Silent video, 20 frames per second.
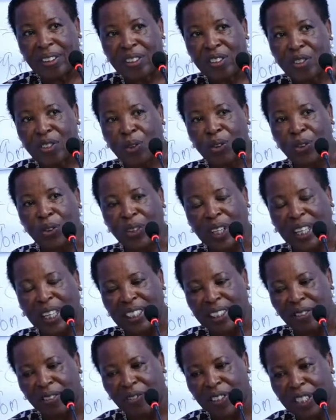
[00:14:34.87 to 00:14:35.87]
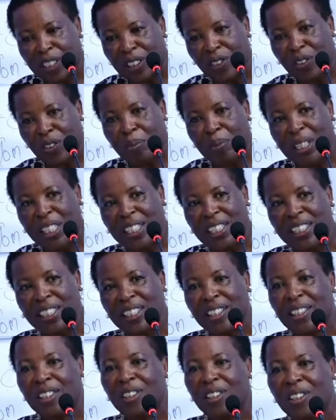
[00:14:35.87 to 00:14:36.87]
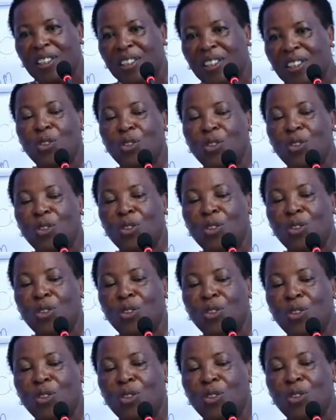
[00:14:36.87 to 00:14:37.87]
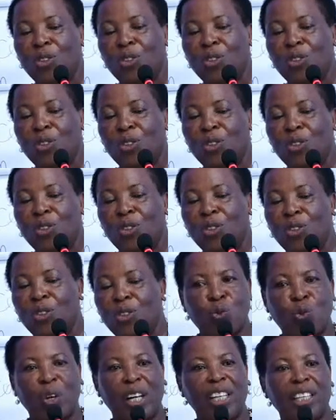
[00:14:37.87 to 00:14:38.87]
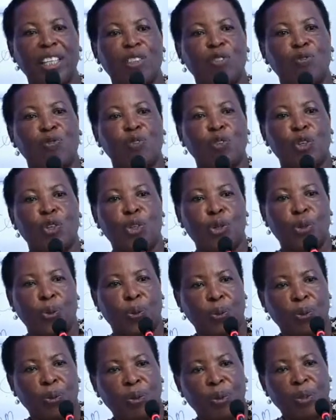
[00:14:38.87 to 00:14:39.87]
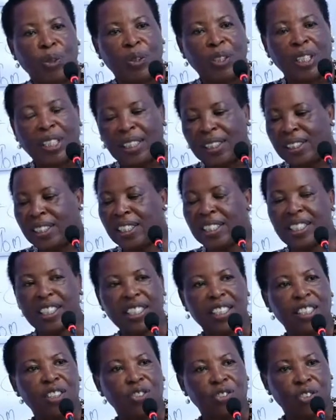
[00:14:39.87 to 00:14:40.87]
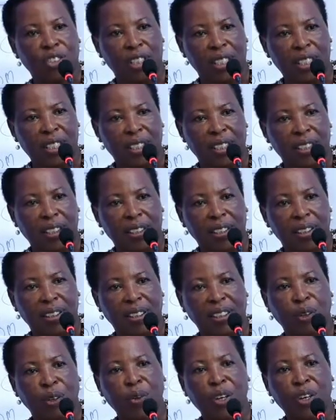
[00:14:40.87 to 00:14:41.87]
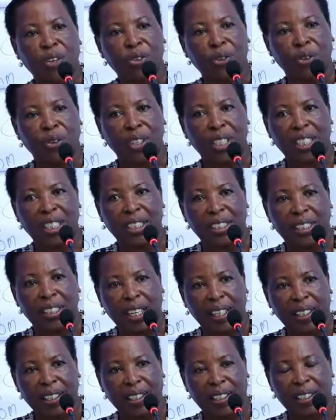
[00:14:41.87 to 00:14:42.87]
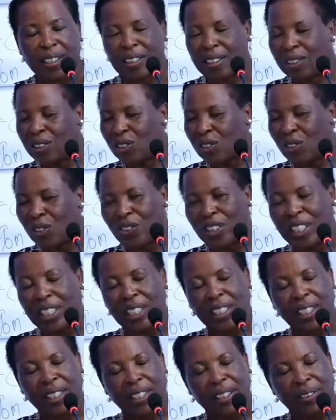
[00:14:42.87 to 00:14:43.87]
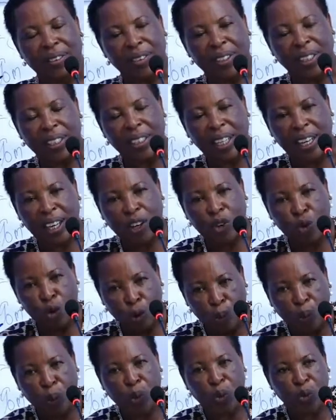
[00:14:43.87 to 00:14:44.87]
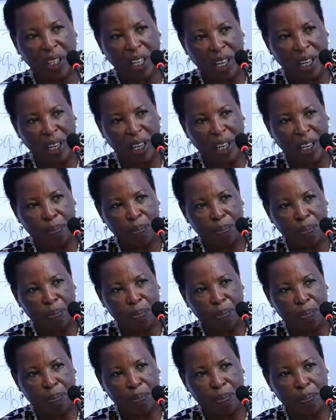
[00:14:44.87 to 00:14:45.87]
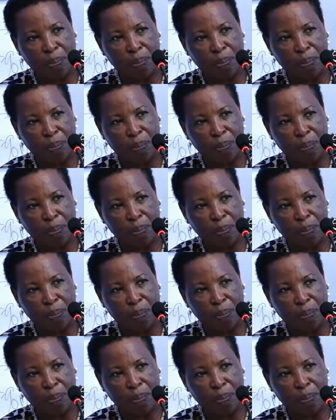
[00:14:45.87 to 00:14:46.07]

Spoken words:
So you can invest your money, you sit, your money keeps working for you. This interest, the withholding tax, the coupon we are paying you,